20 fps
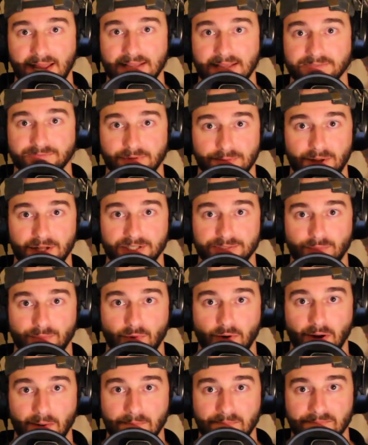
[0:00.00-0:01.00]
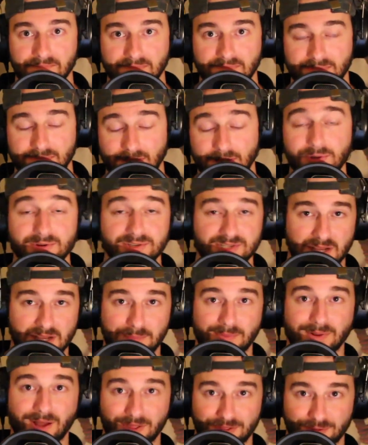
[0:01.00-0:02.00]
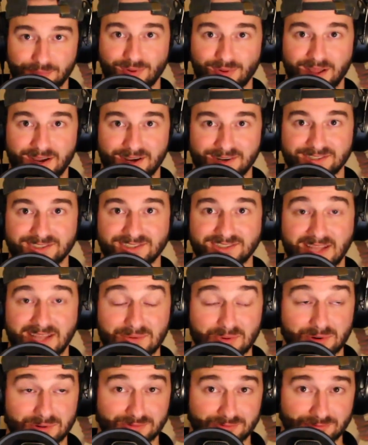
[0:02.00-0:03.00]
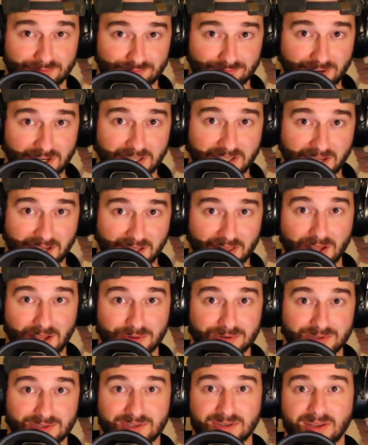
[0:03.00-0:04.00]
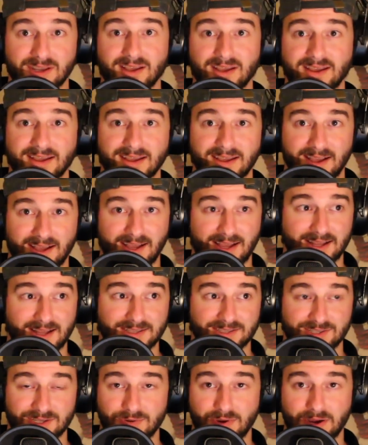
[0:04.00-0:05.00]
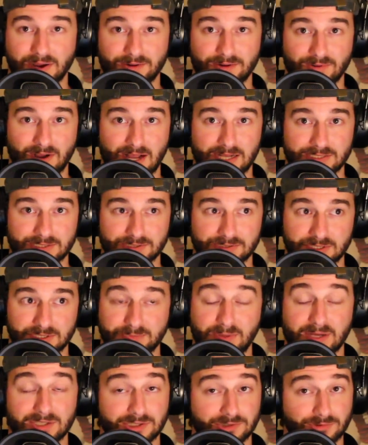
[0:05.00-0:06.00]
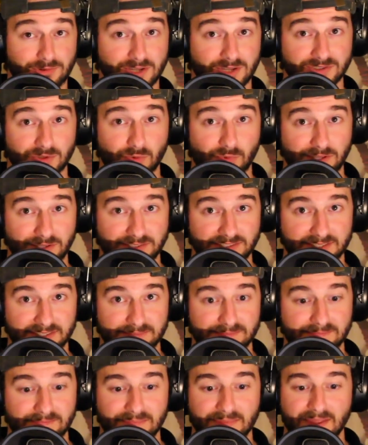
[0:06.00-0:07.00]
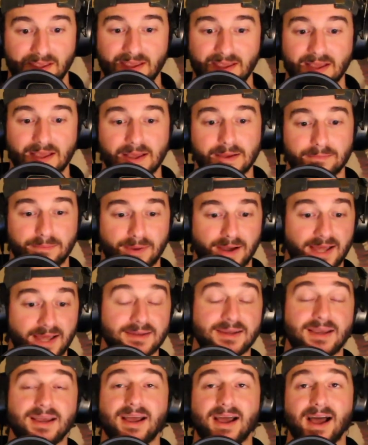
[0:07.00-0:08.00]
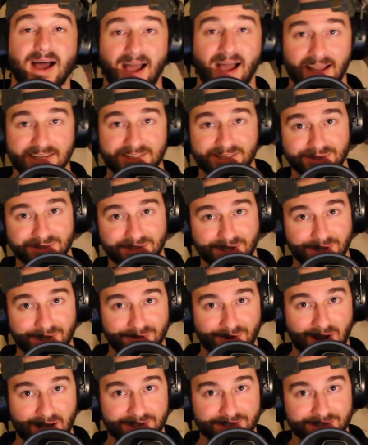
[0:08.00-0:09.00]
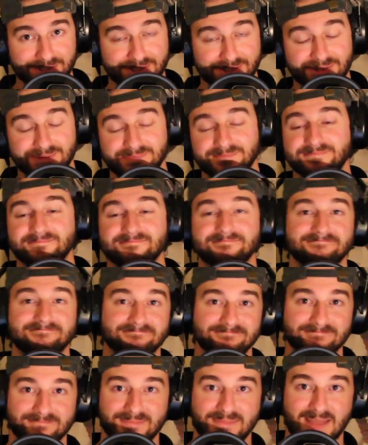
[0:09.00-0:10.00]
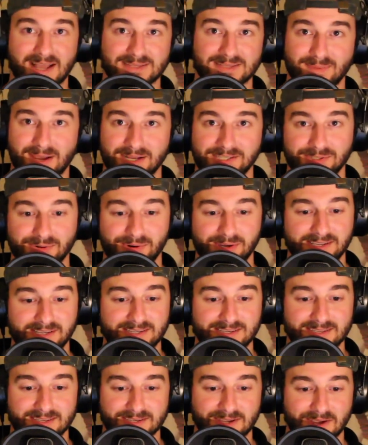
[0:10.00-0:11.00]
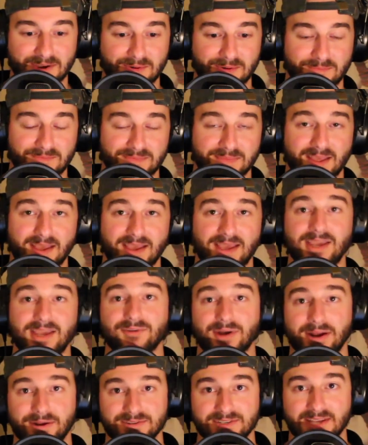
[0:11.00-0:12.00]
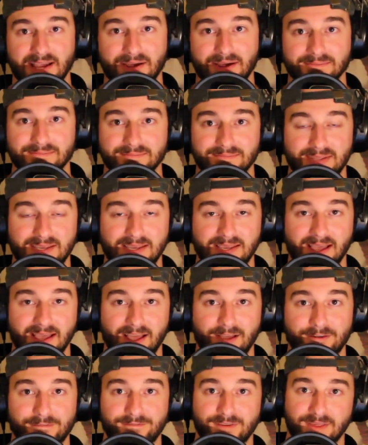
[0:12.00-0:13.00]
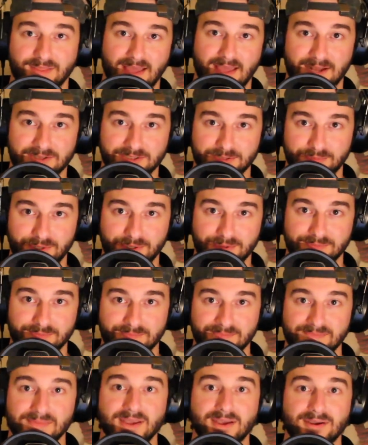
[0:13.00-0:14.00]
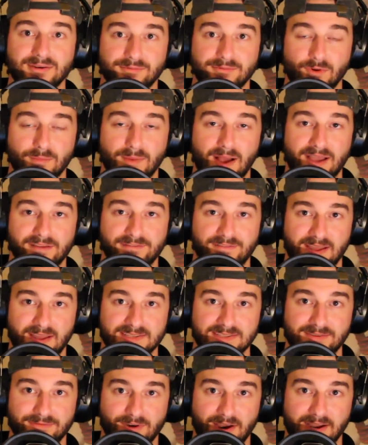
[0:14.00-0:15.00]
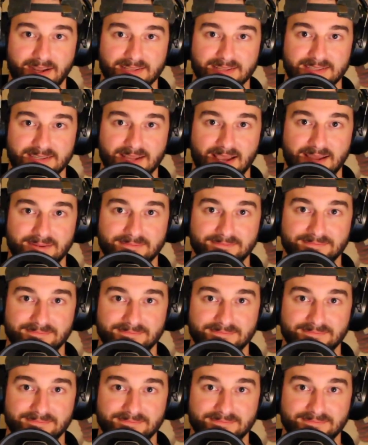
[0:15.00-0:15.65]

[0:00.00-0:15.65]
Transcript: ask for much more. Now, there's a couple other players that were really close to Aaron Rodgers, especially Russell Wilson. But I chose Aaron Rodgers. That's my choice. So he rounds out the fifth attribute for my Fantasy Frankenstein.